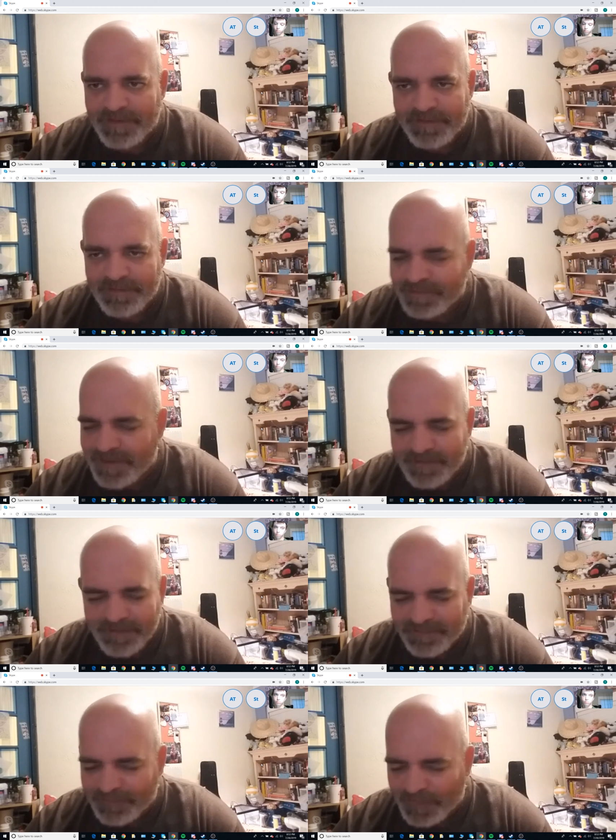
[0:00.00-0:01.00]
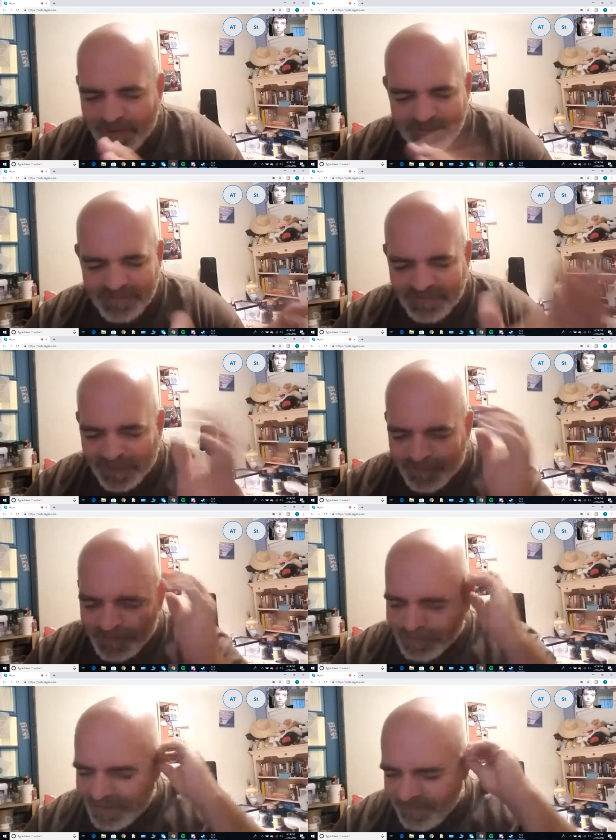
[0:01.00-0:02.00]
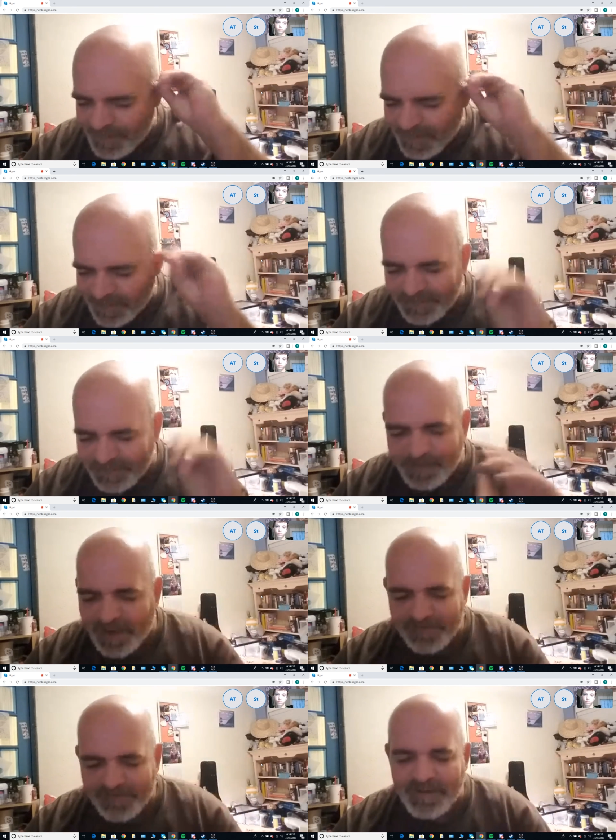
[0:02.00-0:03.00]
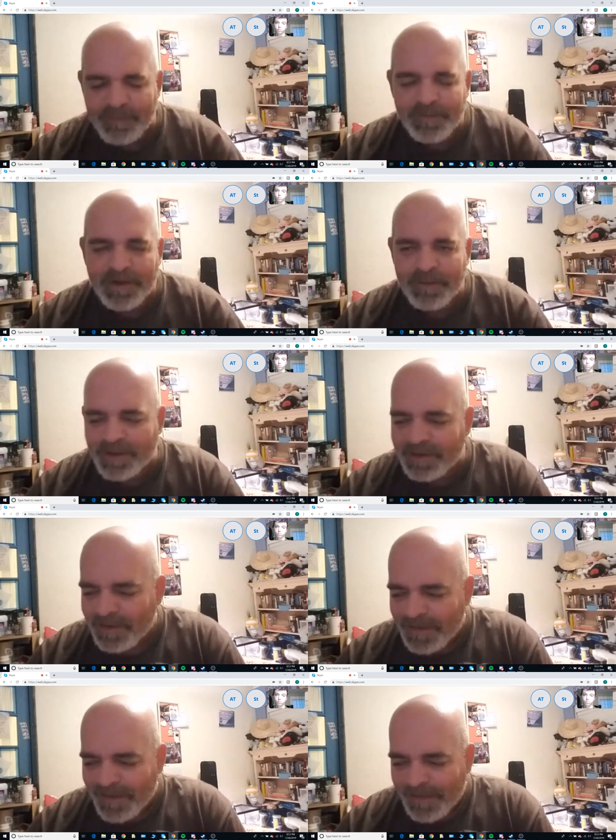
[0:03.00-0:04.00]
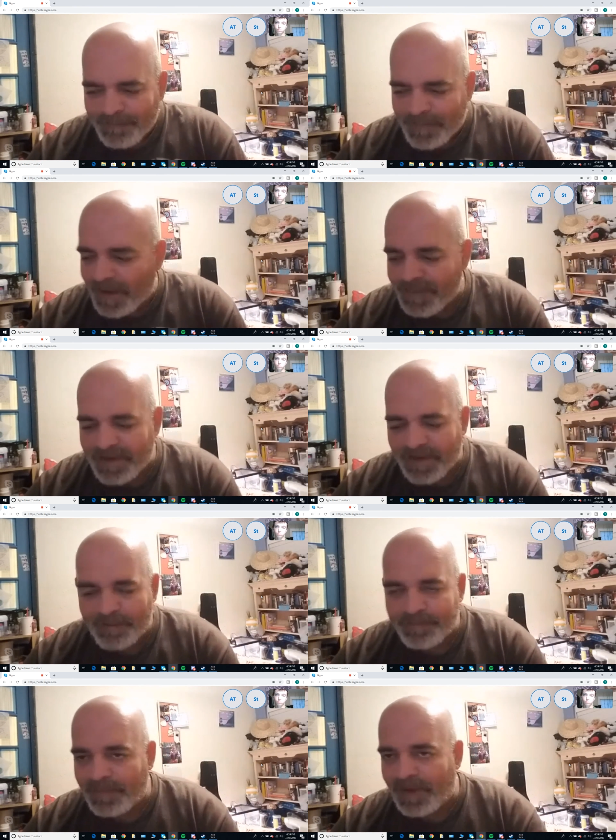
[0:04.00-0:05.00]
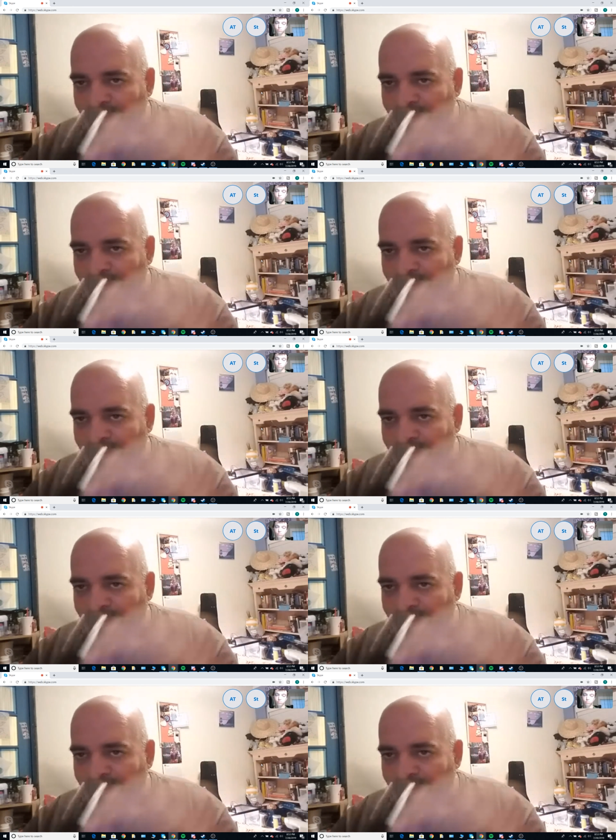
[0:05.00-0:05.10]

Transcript: I just tell them to leave them. I cut the boxes up anyway. I mean, I'm a